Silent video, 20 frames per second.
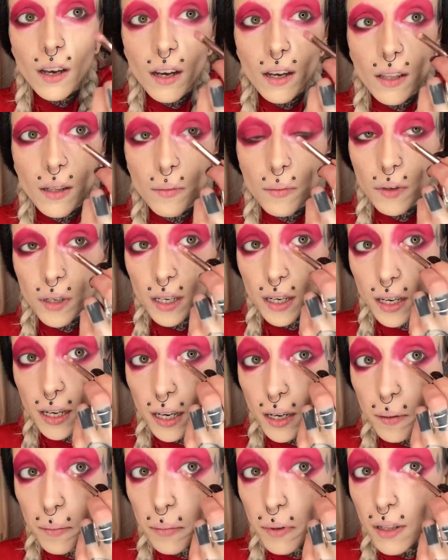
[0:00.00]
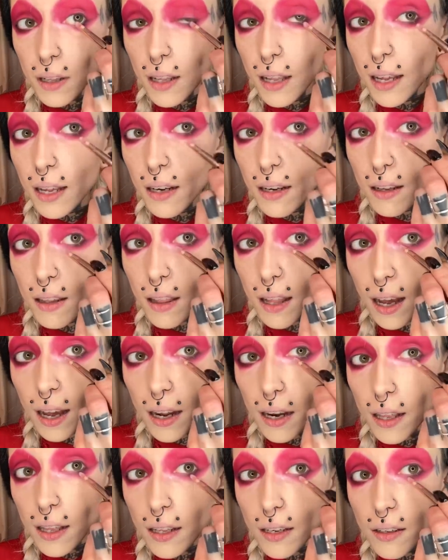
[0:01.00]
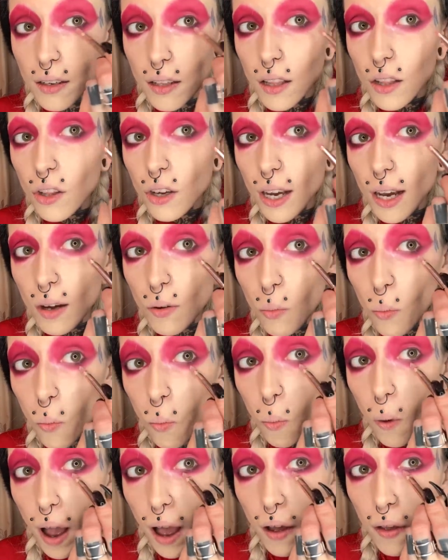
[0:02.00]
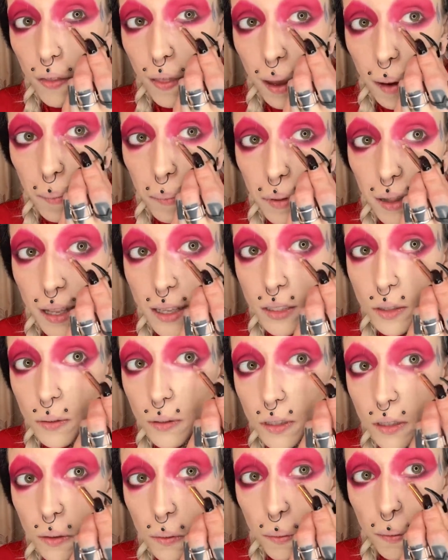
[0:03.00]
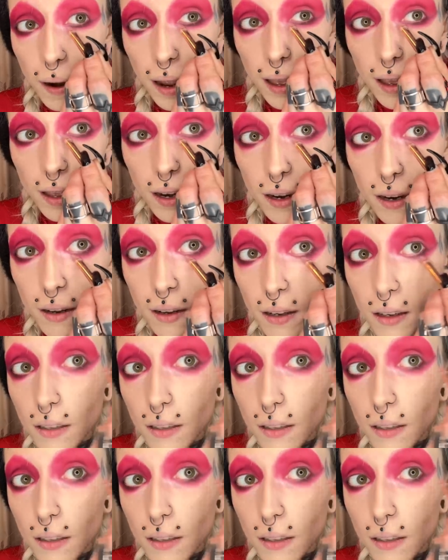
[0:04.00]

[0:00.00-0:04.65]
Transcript: and then we're gonna kind of blend that into, look how well that blends with the red.